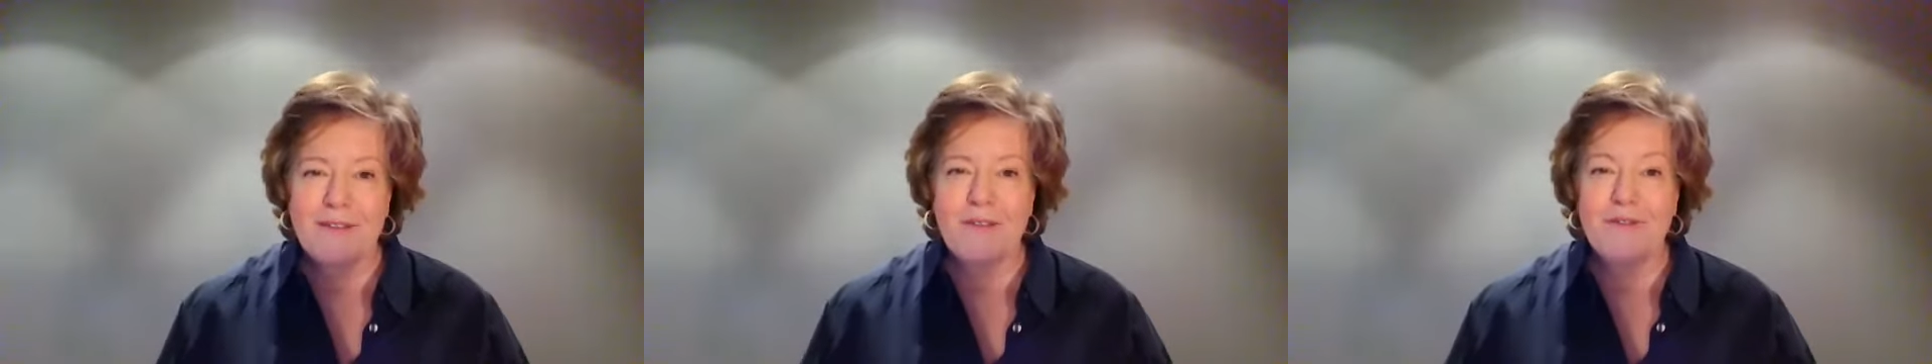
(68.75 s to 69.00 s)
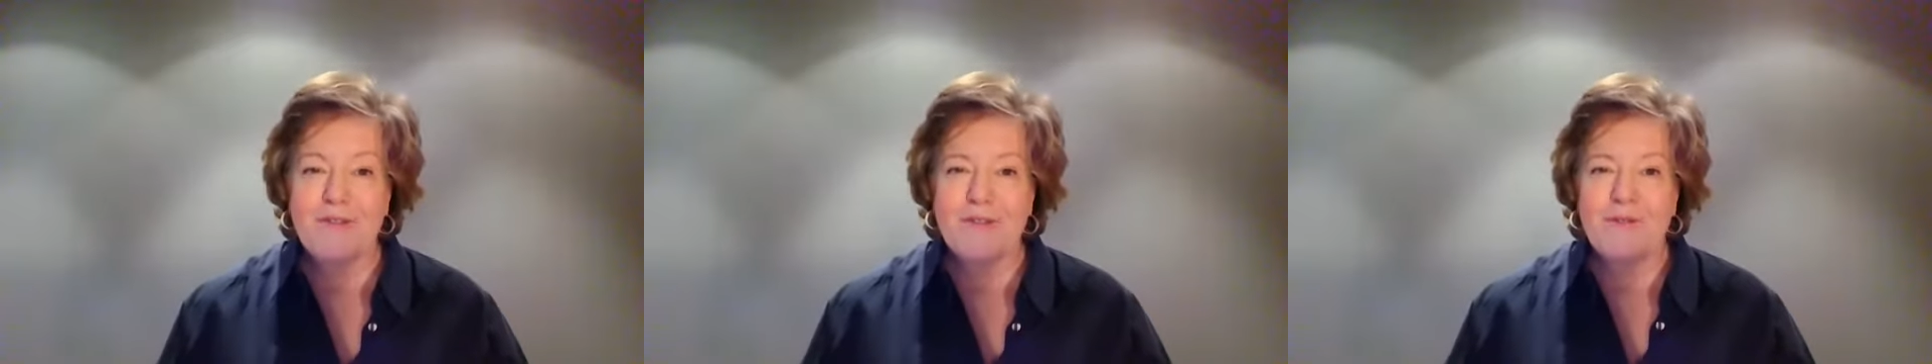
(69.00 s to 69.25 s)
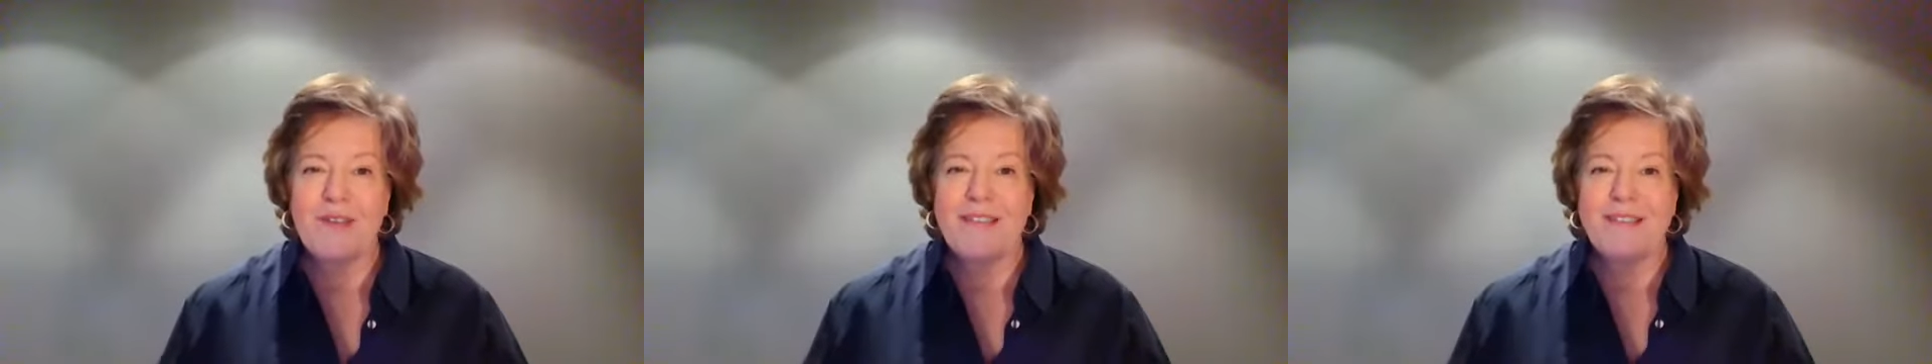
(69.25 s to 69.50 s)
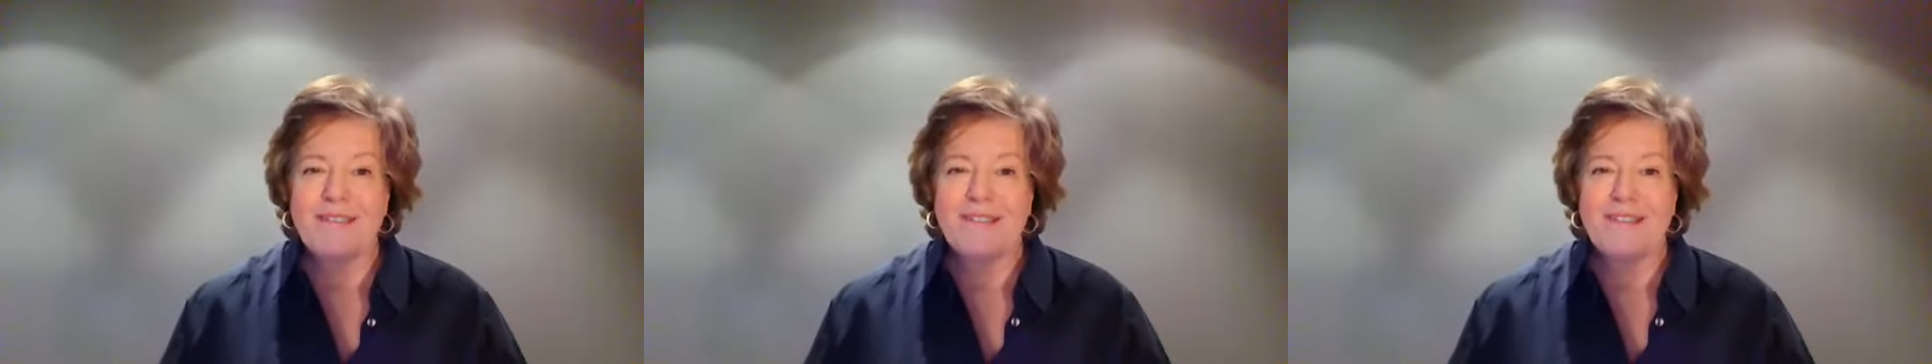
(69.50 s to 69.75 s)
They're
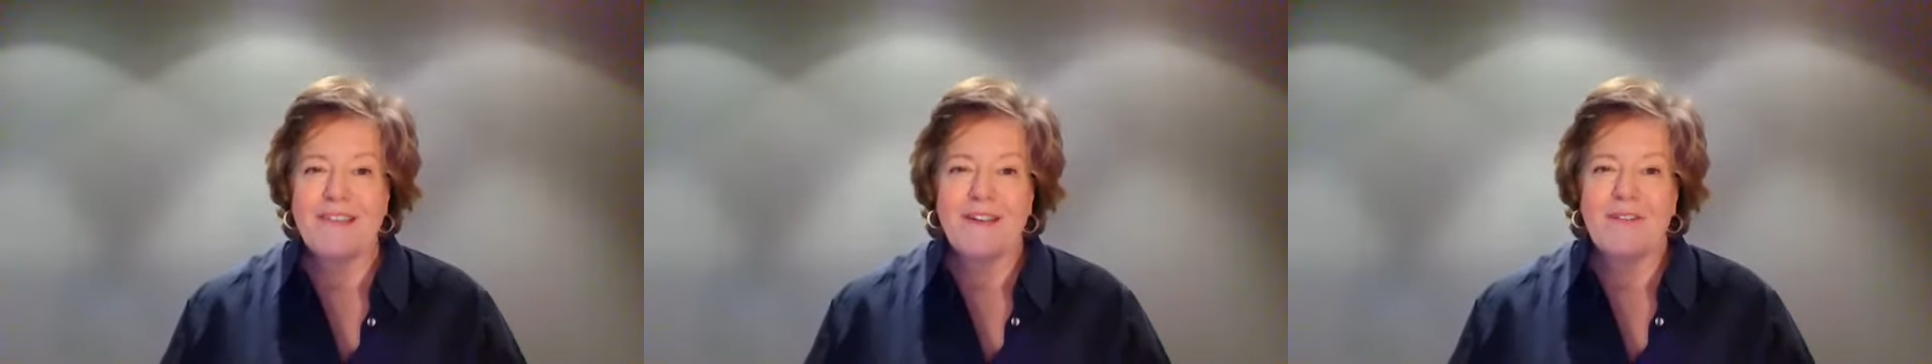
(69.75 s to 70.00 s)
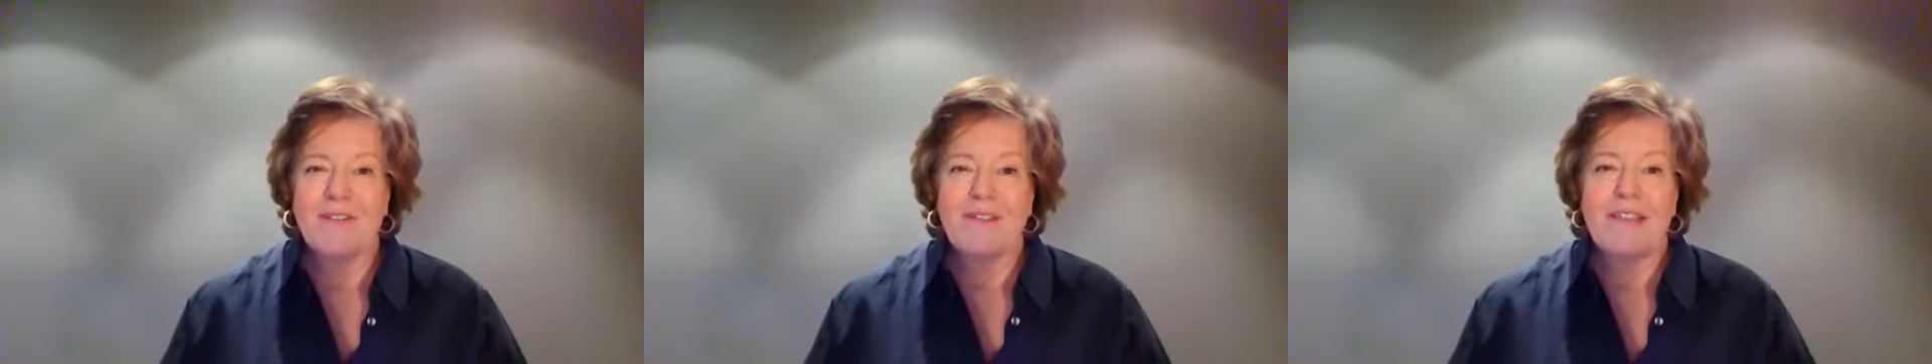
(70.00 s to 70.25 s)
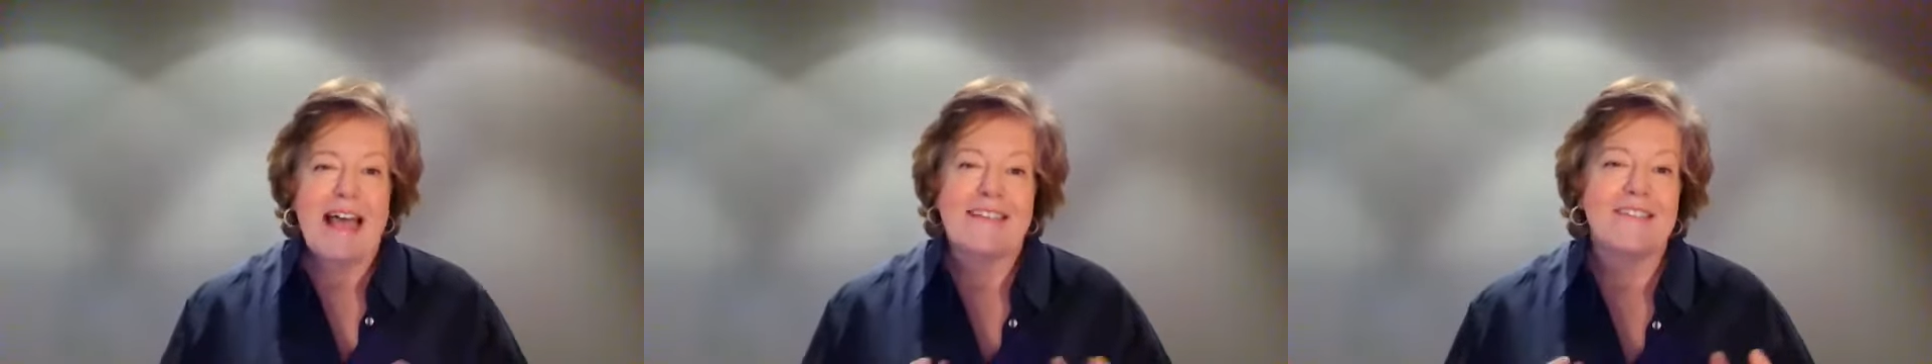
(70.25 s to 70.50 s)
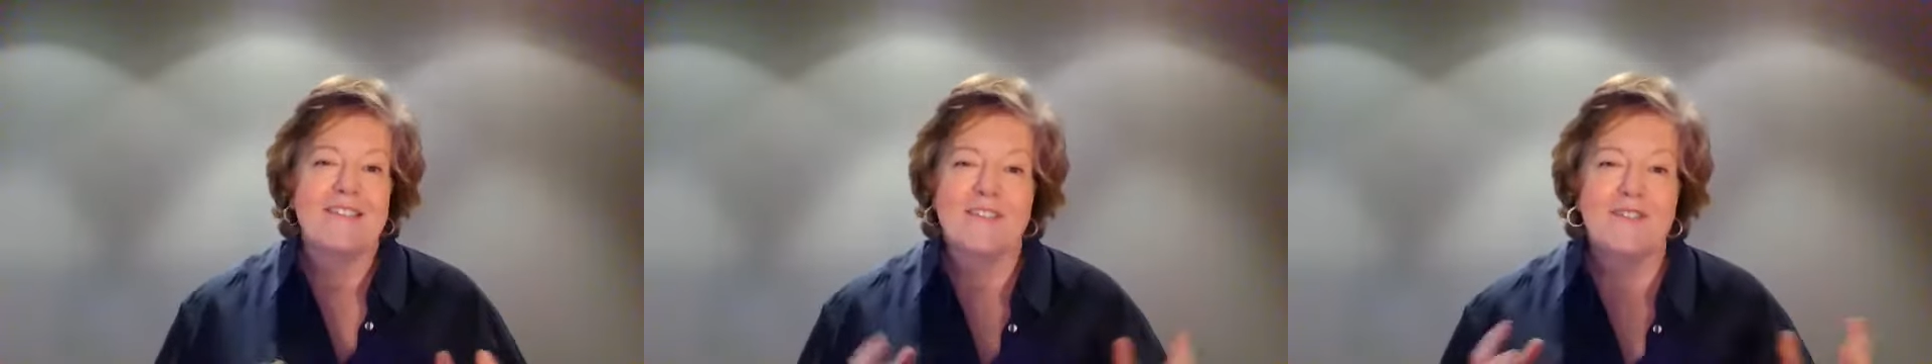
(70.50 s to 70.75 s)
doing their
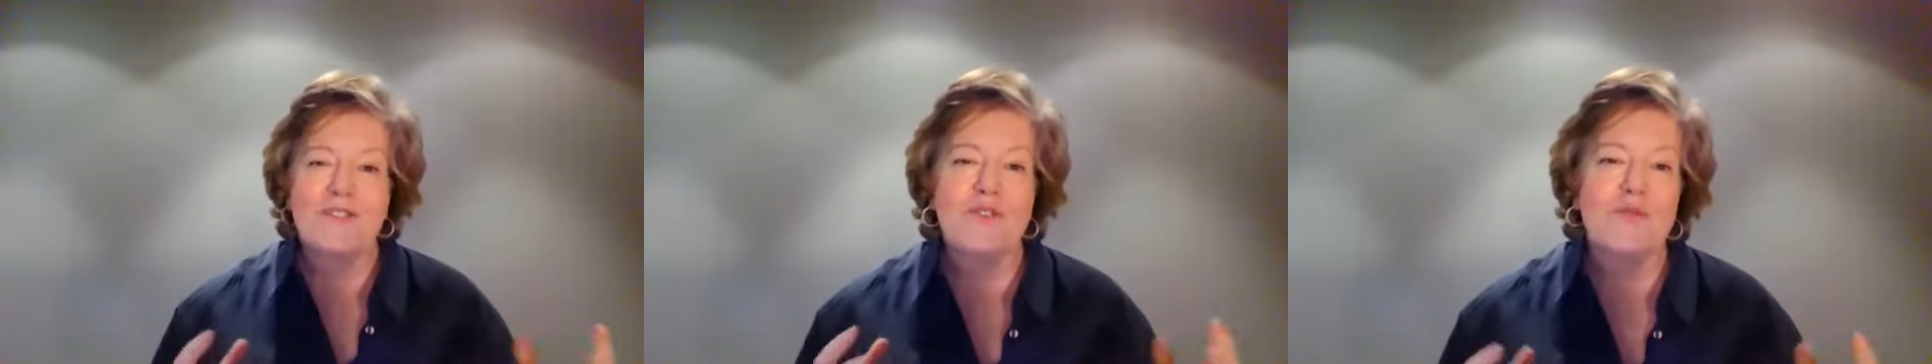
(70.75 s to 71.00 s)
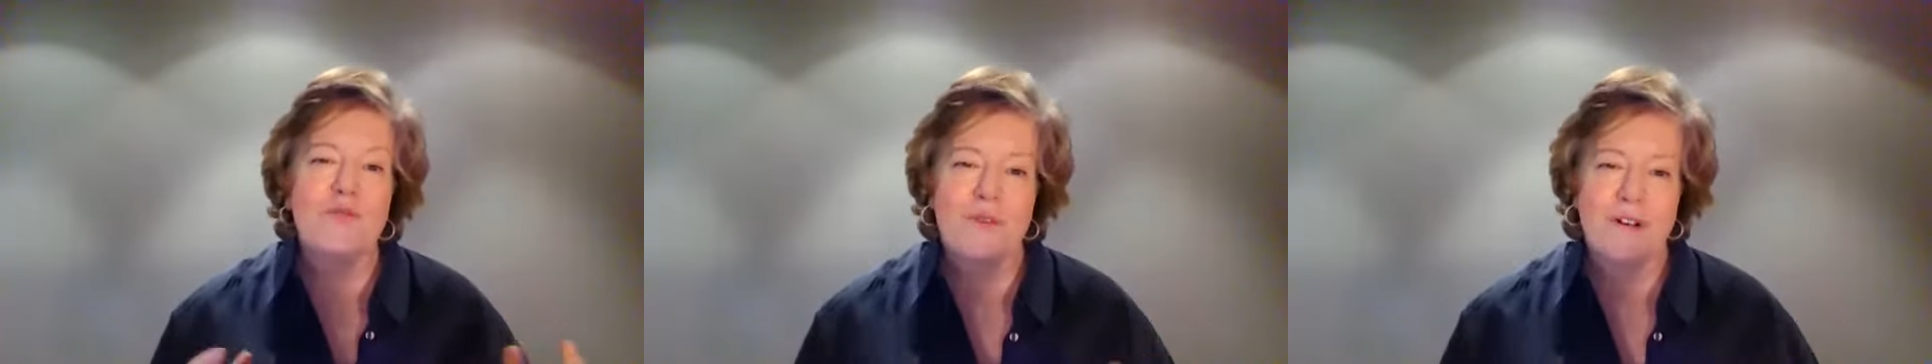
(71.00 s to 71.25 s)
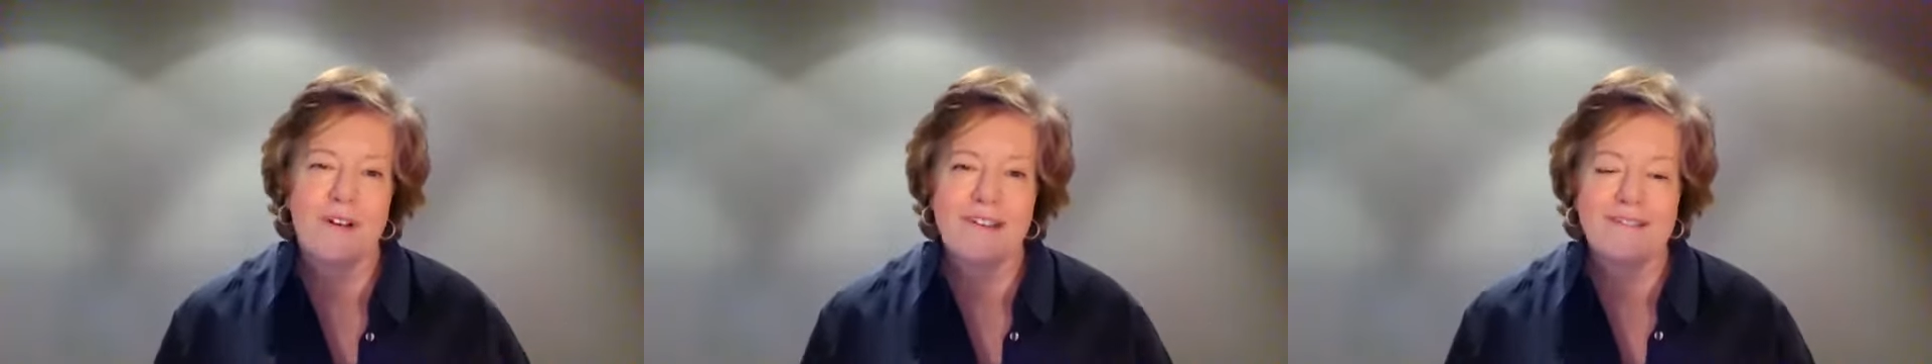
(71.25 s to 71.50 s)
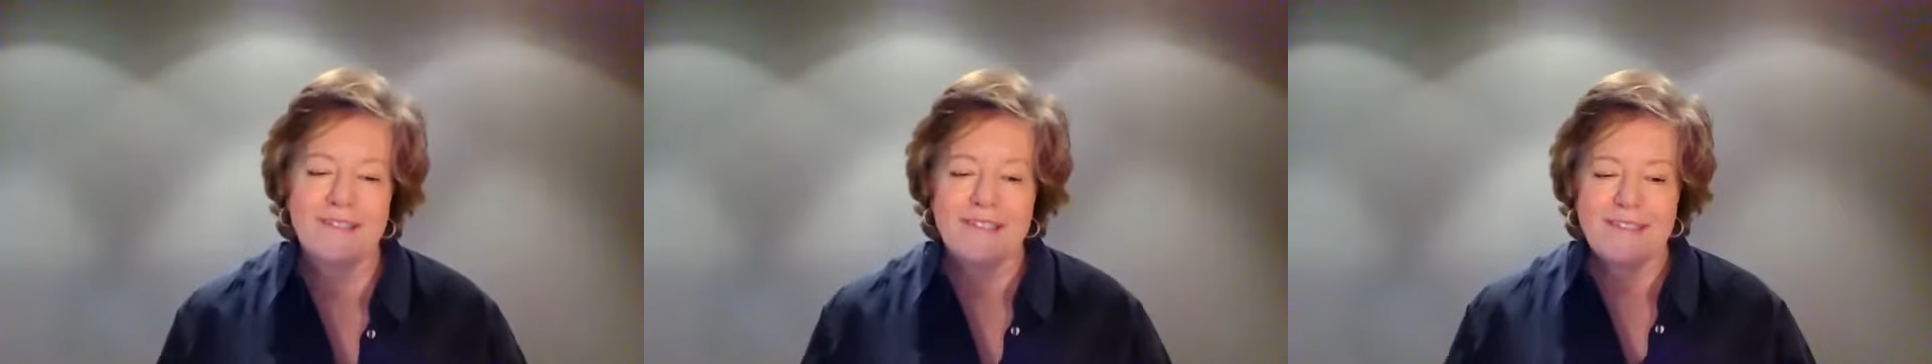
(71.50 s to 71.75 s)
last tour.